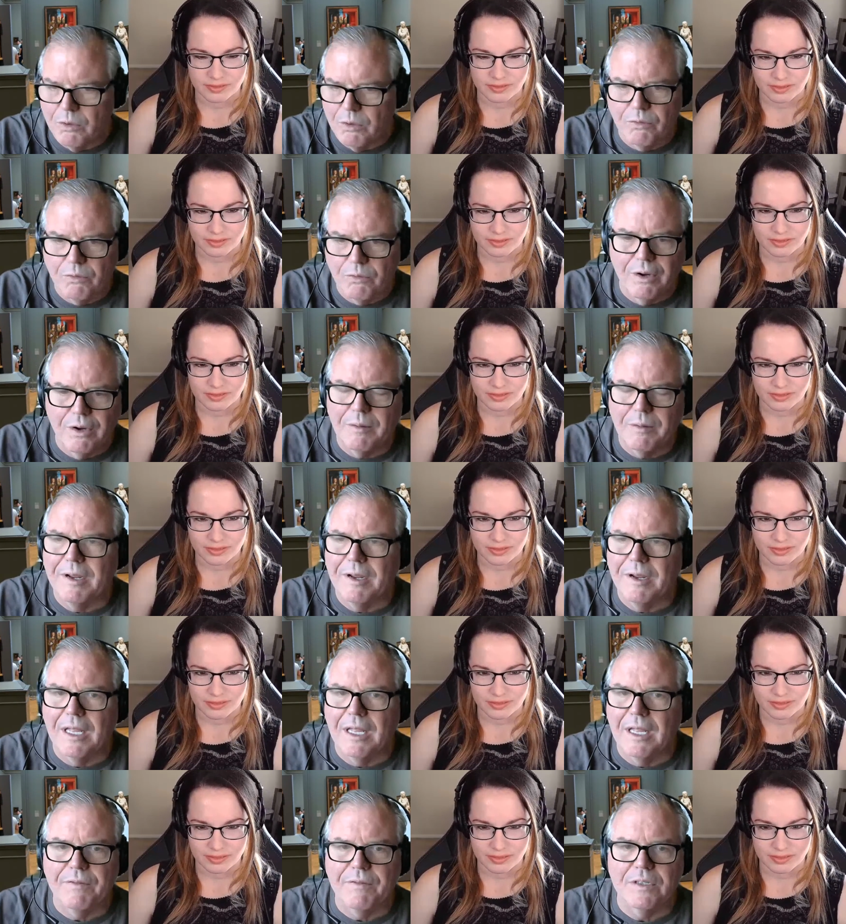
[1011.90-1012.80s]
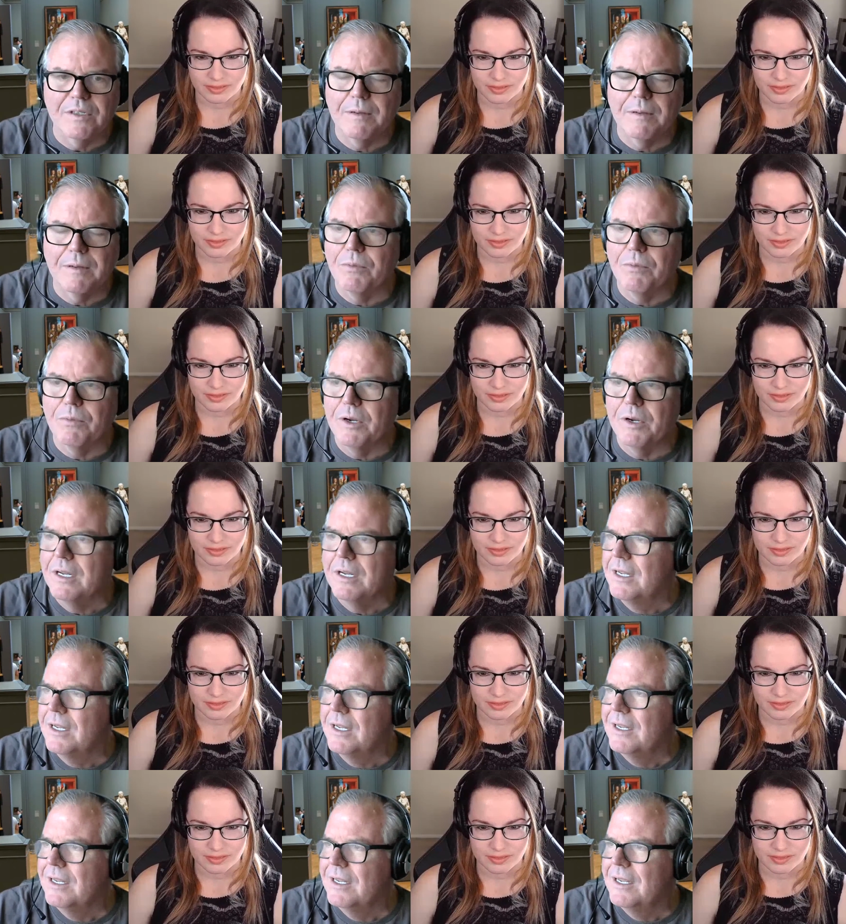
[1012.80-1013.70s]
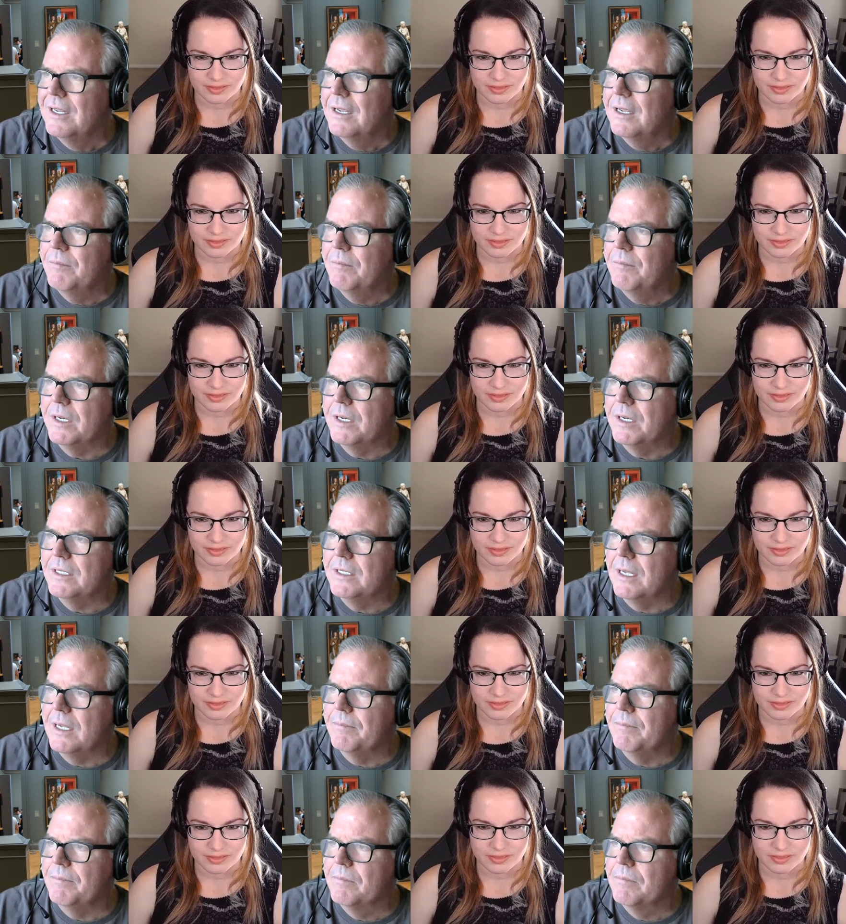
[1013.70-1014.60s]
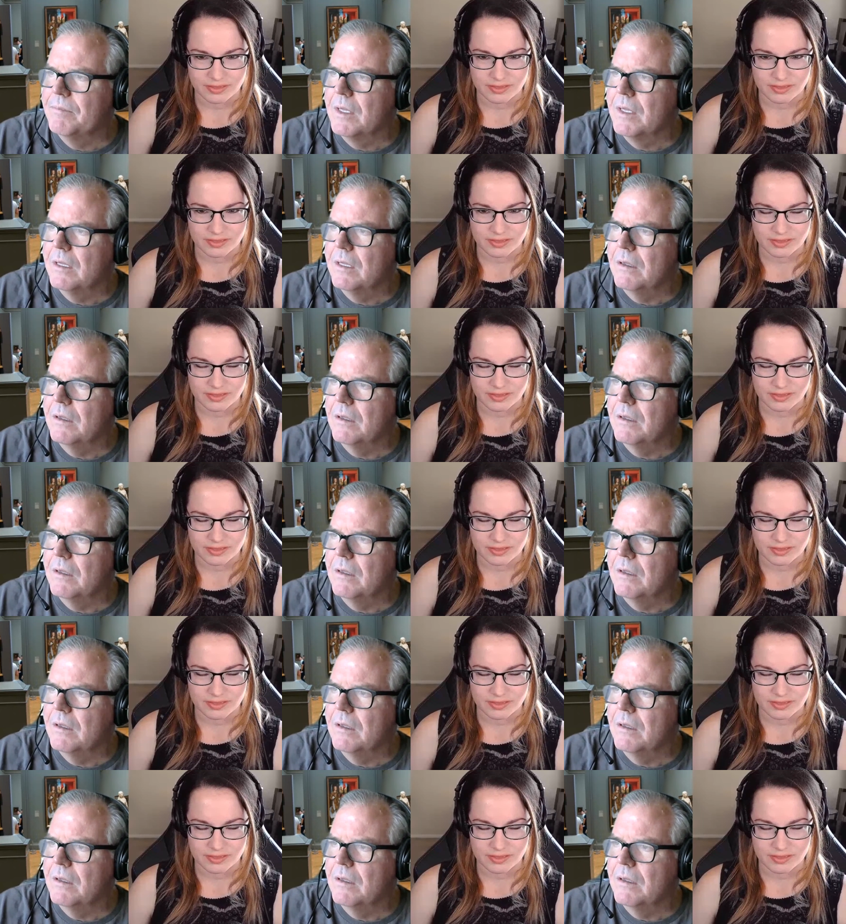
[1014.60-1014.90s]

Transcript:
Speaker 1: or throughout my life at some point. But um,